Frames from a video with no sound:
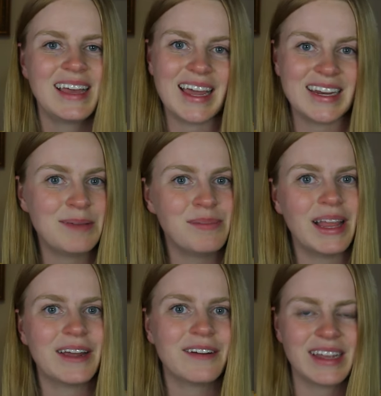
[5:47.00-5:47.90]
and keep
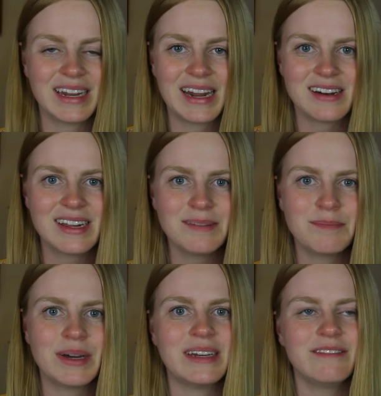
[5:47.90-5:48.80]
layering and editing,
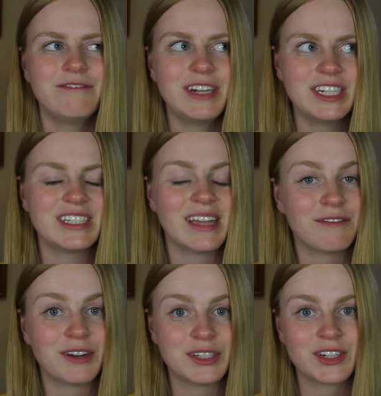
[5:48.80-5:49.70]
but finishing
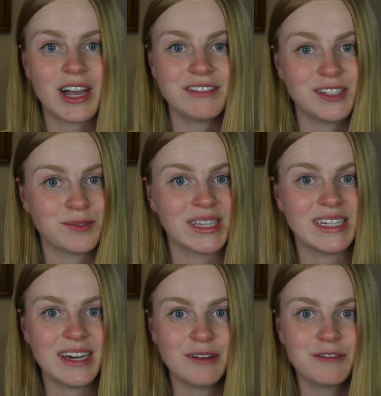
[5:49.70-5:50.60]
that first draft is really
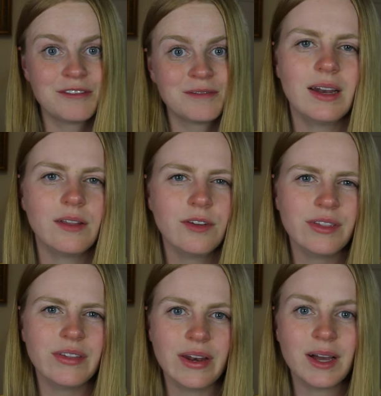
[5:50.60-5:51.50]
tough. Another
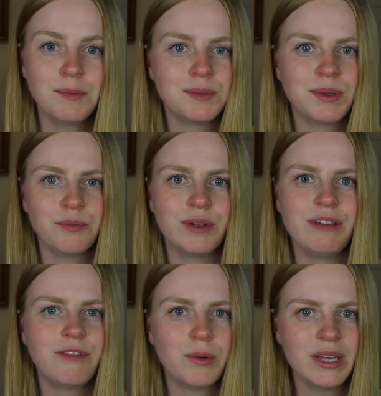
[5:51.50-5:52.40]
thing that helps me
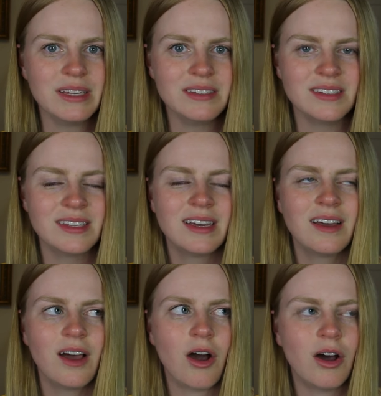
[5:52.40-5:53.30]
refocus
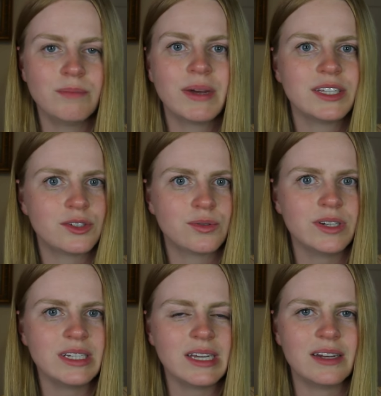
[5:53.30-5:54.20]
on my
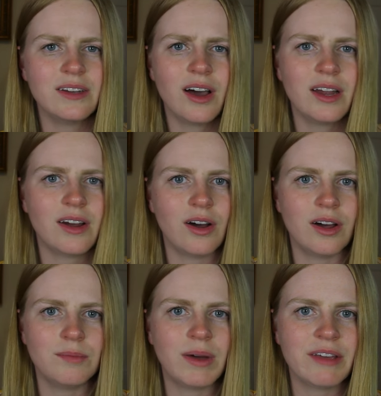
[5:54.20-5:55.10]
story and not
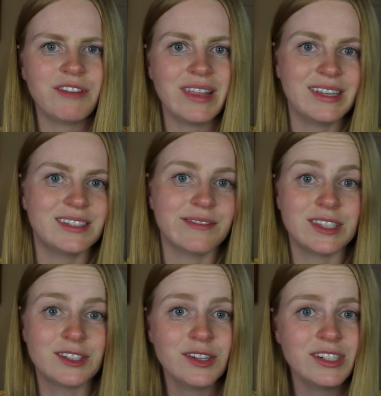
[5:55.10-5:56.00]
on my feelings of
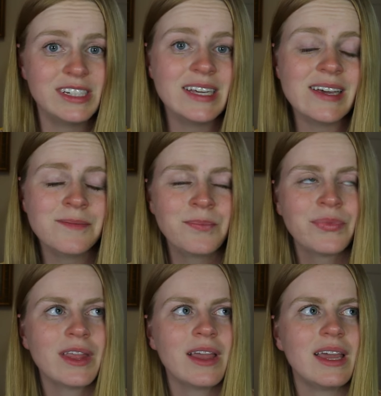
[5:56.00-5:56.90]
uncertainty
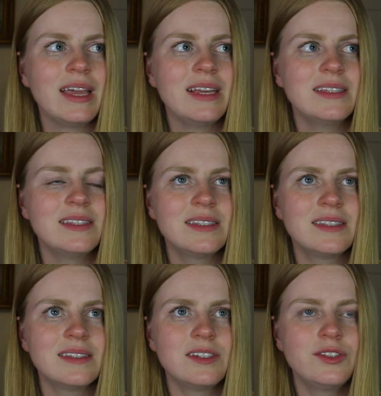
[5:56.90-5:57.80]

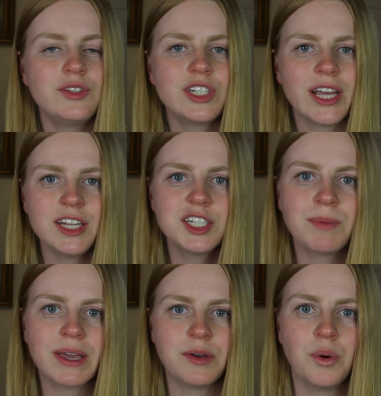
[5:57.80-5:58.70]
is to change
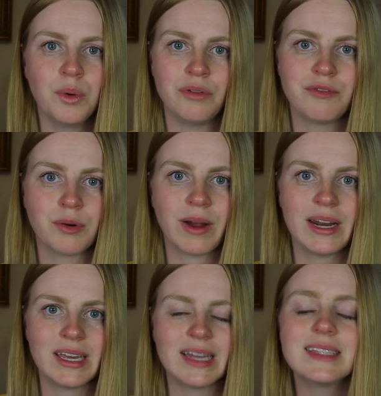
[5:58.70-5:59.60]
my goal for
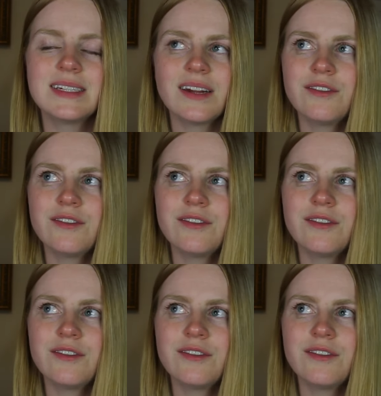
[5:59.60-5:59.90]
writing. Instead